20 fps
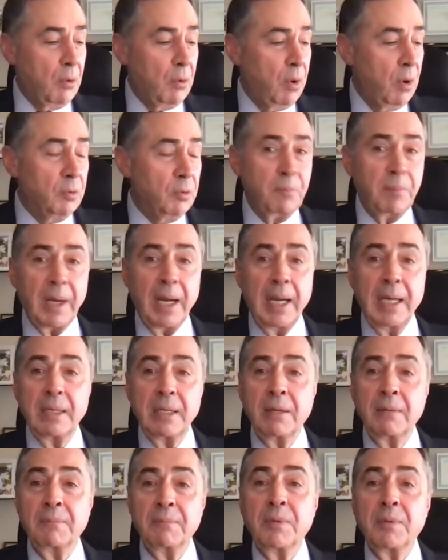quote
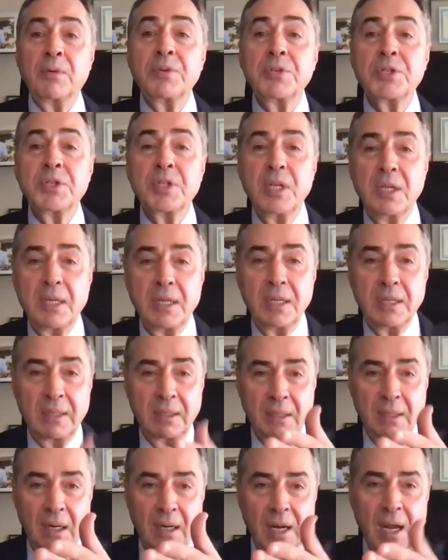by Christina
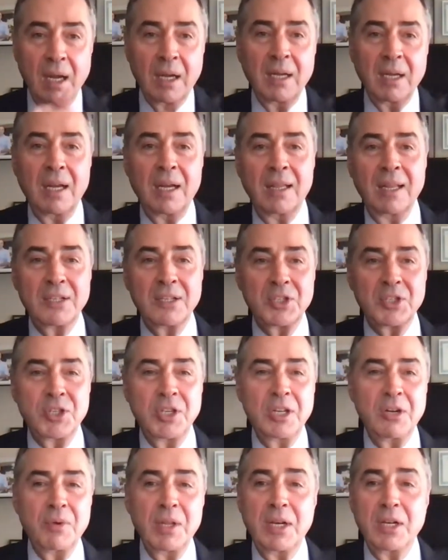Targacla that's
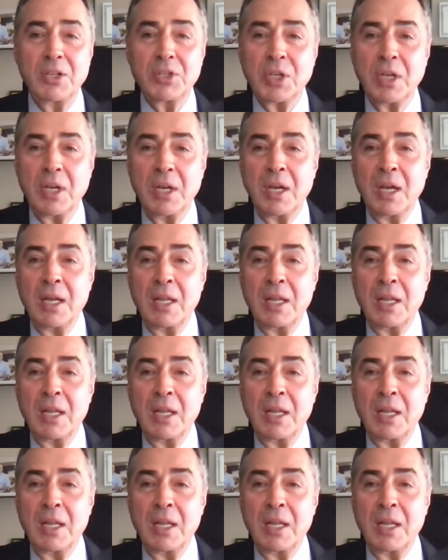here with us.